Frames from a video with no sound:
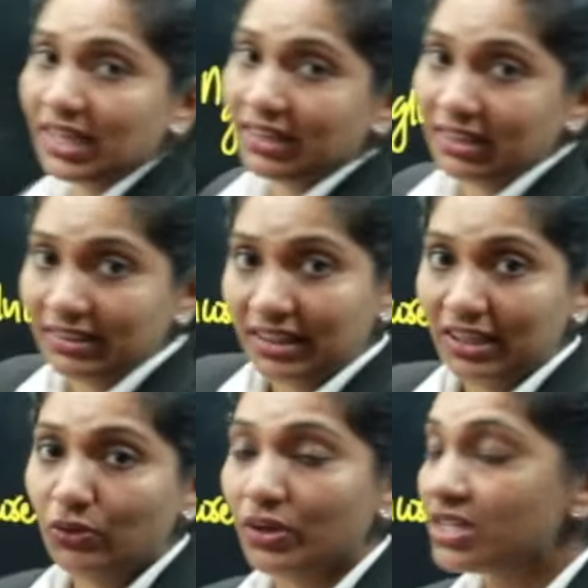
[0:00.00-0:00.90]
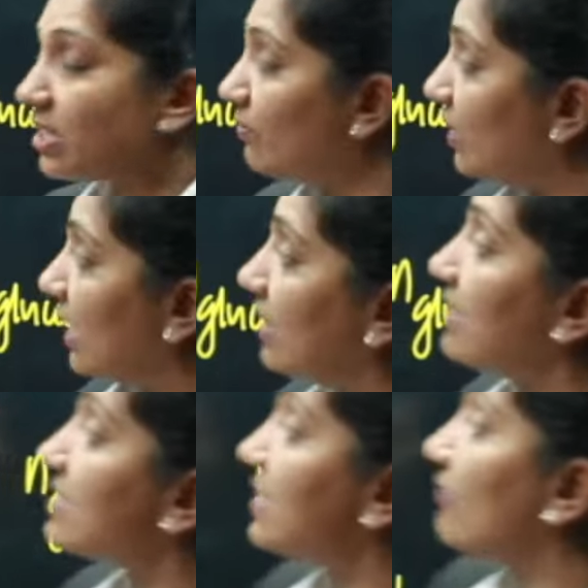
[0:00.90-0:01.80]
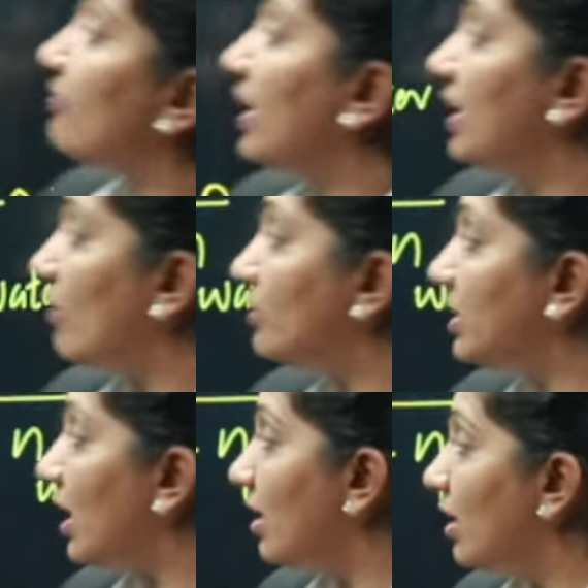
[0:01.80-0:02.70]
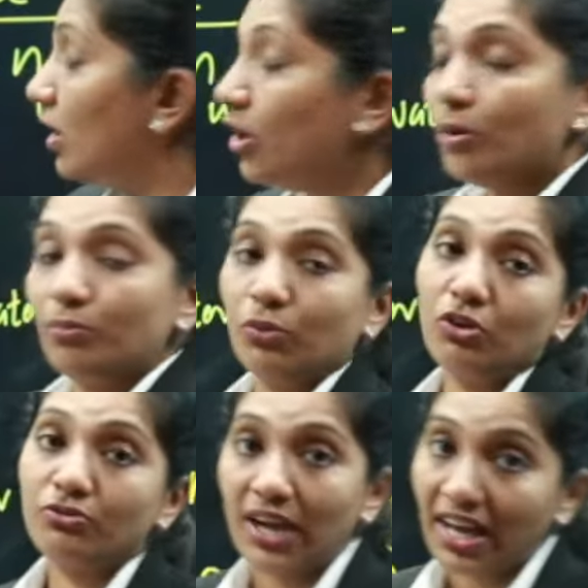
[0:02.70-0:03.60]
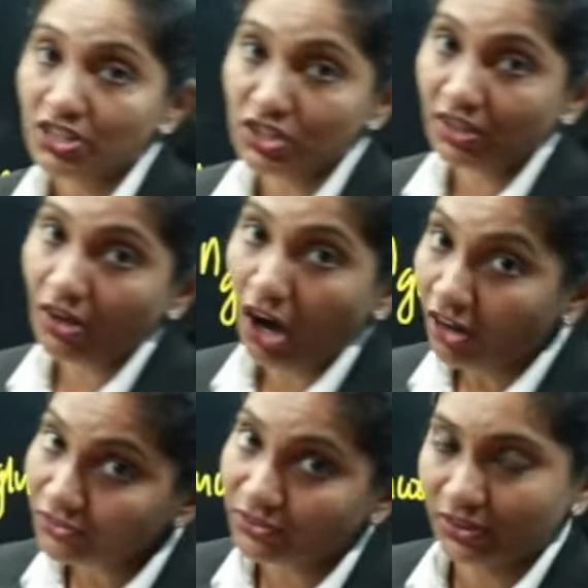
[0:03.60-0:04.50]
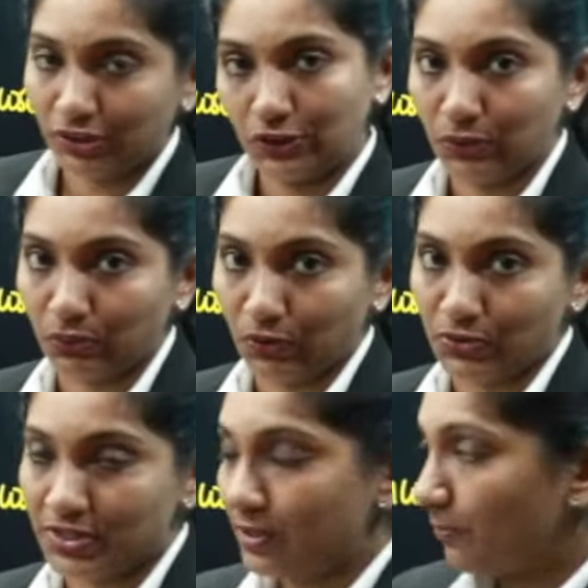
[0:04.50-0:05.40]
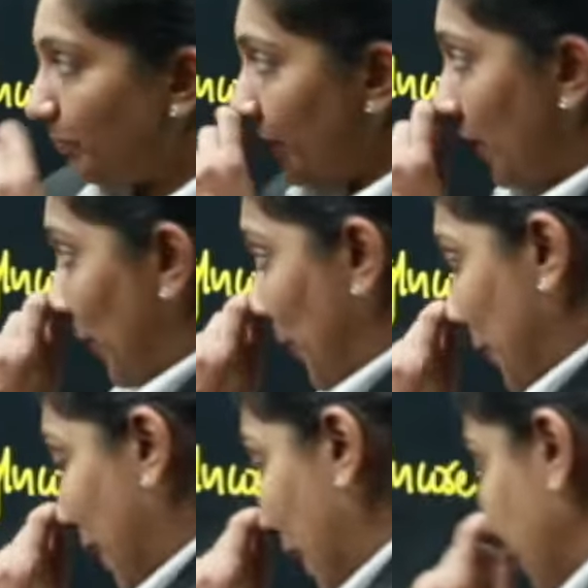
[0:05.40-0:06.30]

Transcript: that in the equation, we can easily find out the mole fraction of glucose. Okay.